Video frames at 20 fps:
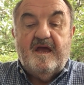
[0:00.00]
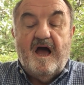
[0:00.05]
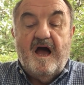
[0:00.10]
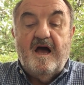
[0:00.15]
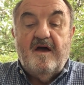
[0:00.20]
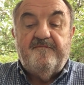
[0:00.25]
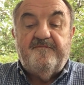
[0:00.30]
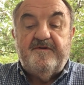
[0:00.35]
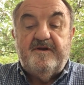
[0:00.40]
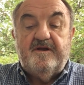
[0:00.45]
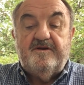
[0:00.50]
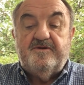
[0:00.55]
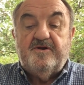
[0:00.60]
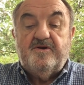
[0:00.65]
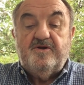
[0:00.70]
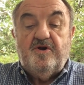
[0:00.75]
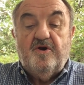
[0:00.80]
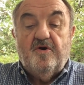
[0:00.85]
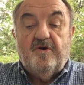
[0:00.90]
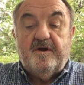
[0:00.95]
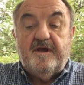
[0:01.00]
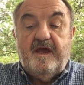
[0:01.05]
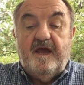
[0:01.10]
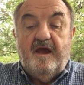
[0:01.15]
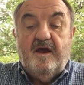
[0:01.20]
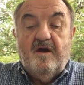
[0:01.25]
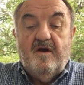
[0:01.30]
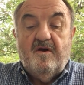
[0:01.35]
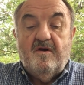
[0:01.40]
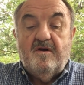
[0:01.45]
confident in your
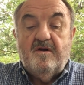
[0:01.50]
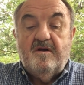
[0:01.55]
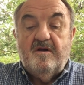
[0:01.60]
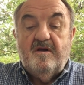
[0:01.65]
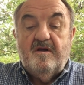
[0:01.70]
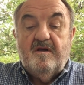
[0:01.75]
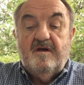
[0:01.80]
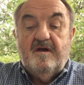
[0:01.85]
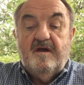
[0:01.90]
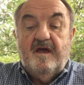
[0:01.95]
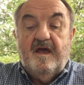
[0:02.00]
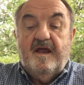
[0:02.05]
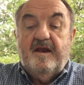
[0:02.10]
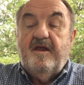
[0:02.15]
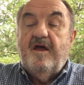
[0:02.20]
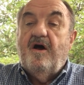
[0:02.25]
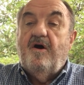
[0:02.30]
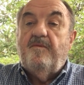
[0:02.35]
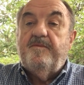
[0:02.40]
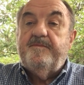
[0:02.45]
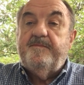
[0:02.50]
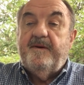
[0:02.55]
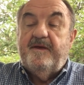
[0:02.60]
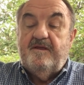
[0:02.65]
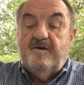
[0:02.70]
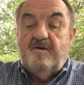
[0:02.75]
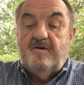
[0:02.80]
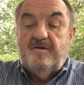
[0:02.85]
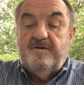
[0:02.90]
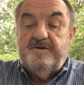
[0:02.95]
care and helped by
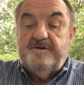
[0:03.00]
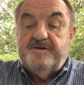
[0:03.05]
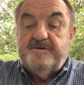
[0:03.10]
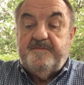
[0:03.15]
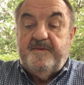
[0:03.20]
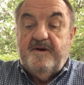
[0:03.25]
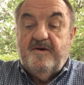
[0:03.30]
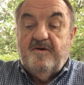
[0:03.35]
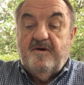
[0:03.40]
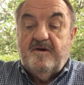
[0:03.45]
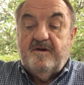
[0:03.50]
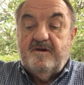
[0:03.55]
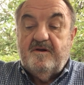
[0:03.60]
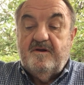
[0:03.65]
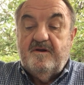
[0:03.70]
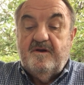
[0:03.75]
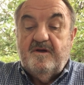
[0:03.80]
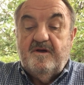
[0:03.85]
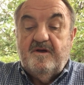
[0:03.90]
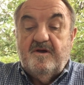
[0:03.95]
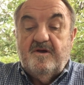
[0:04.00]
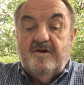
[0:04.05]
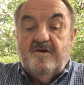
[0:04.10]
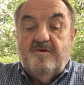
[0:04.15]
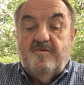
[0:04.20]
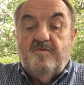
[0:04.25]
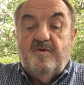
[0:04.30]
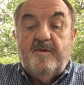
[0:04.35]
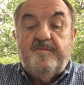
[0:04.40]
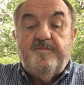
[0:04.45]
the Holy Spirit,
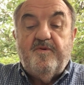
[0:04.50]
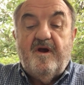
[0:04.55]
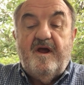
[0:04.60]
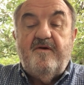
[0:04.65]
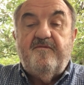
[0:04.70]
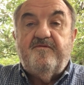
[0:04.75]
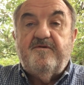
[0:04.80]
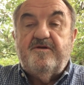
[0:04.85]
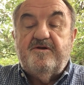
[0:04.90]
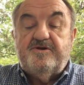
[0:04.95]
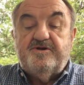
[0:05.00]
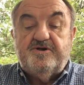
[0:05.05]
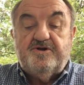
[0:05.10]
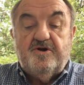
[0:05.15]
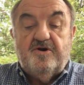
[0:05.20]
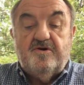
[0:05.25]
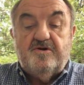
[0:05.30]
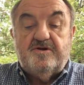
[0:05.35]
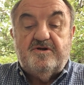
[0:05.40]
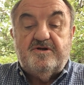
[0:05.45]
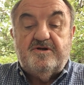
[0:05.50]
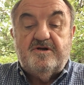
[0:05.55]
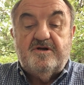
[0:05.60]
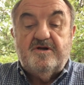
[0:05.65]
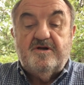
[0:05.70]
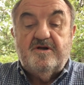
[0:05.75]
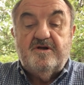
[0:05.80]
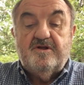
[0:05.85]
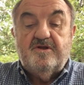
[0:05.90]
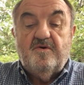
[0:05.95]
we pray for the church,
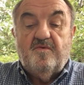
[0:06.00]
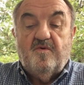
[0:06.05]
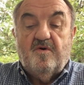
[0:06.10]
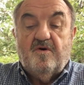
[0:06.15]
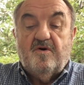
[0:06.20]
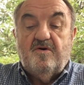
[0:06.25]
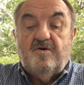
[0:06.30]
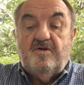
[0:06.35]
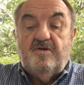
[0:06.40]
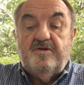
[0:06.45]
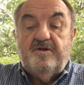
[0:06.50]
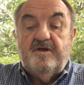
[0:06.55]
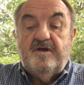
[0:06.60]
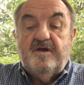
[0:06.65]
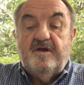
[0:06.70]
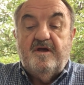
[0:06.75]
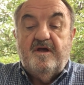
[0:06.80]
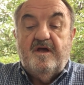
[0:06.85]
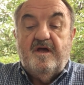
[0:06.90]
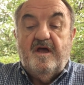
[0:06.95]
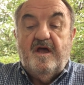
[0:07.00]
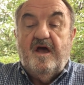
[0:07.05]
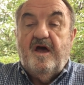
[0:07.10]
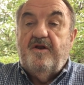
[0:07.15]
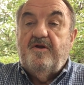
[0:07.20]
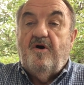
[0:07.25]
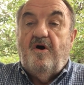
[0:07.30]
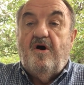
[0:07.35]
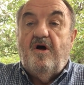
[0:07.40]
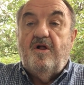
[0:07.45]
the world,
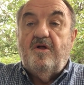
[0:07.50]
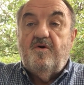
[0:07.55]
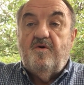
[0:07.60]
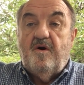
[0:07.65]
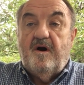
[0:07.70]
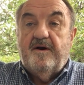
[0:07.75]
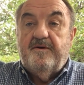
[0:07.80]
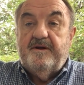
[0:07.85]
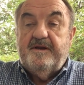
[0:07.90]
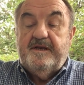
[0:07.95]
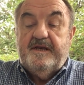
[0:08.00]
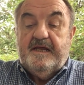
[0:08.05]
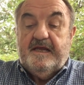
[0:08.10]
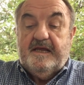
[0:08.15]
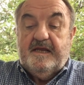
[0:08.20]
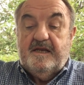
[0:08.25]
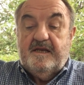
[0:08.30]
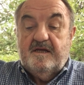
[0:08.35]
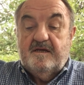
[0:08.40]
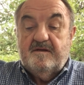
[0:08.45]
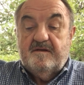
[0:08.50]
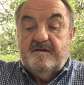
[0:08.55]
and all who are in need.